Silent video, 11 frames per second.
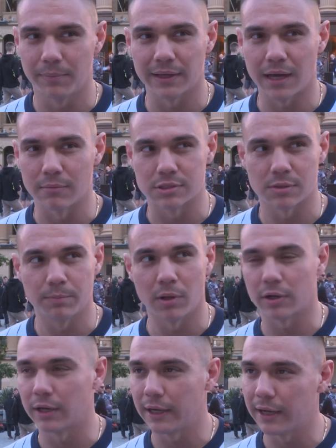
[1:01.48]
being able to
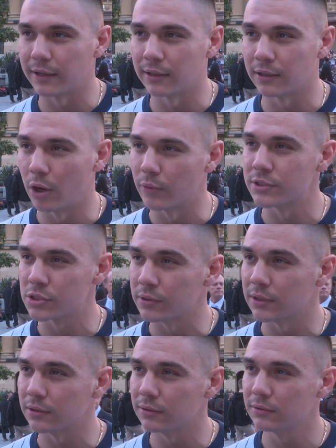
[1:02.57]
block it out and go into
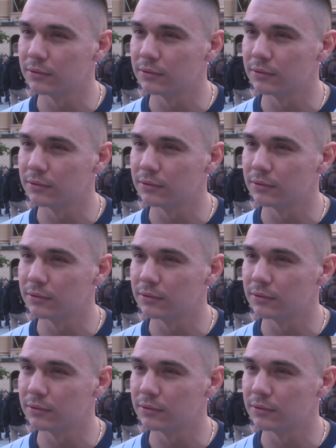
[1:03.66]
it,